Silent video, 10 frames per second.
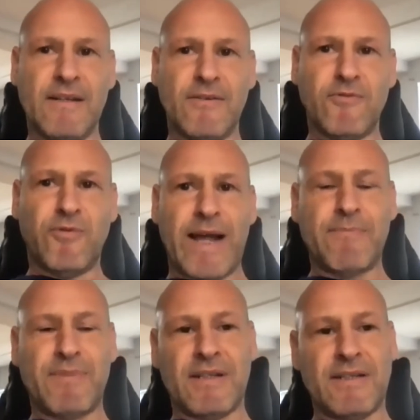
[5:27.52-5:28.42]

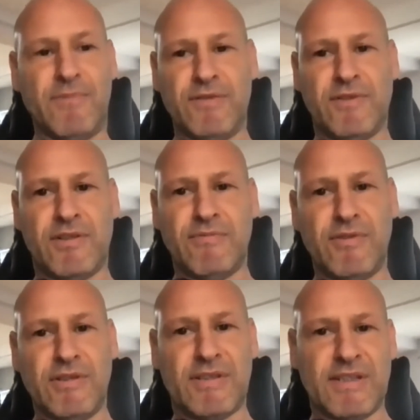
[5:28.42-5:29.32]
rapidly move
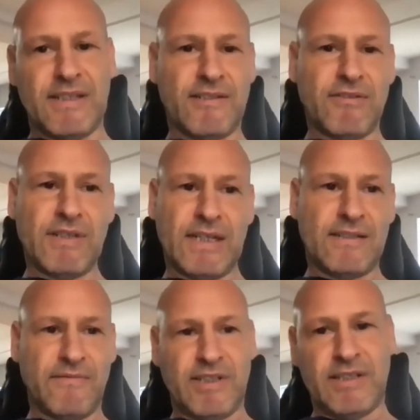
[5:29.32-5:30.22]
towards an
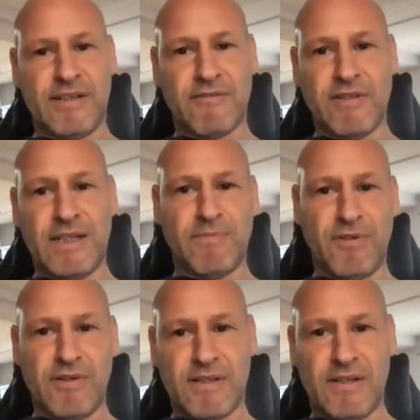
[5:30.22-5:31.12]
internet of decentralized
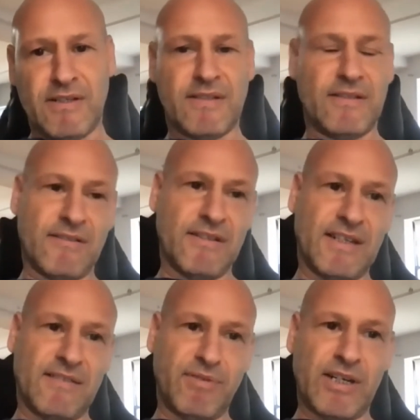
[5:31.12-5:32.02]
protocols, an
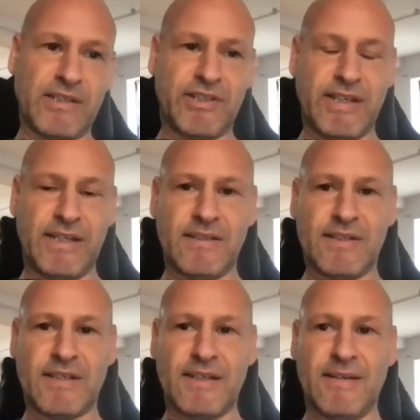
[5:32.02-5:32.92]
internet of
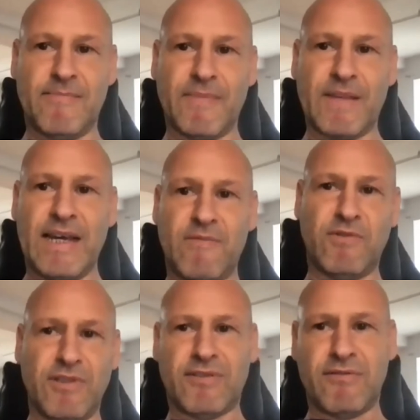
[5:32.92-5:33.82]
blockchains, and
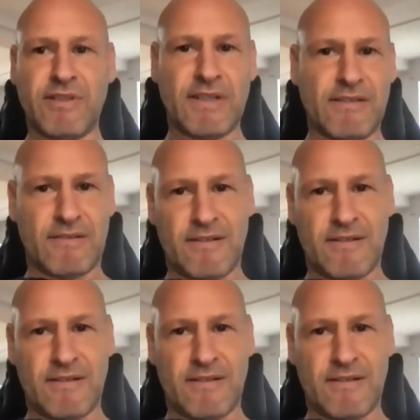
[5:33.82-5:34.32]
we'll sort it out.